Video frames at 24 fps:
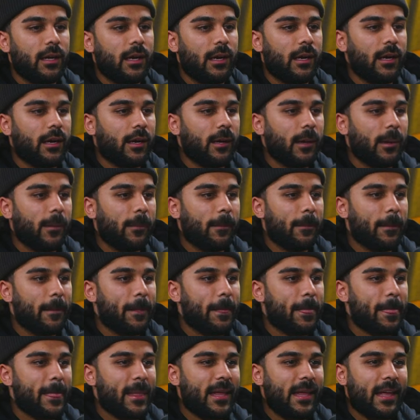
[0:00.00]
Um,
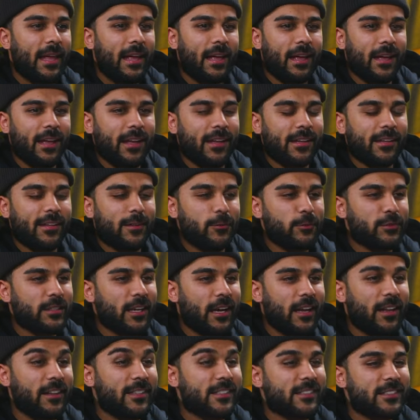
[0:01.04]
and it was
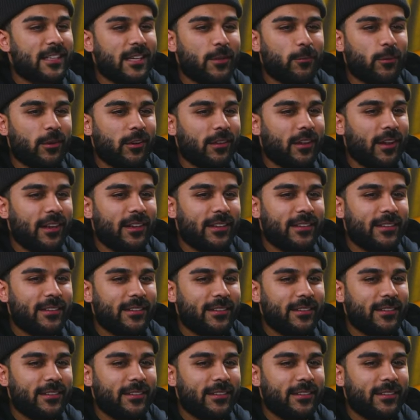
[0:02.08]
kind of this thing where like